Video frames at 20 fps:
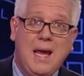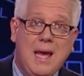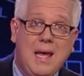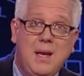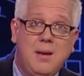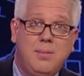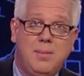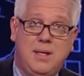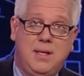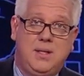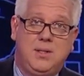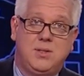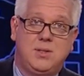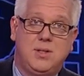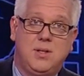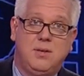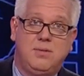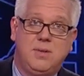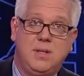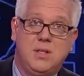enemies
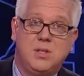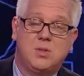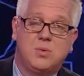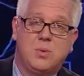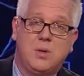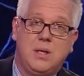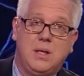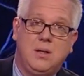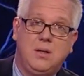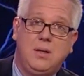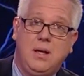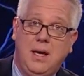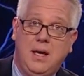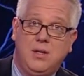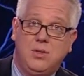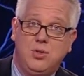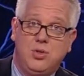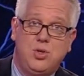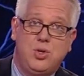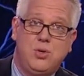of Israel
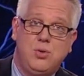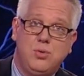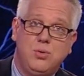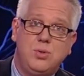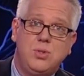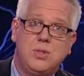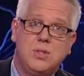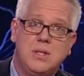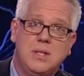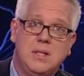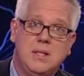and Jews,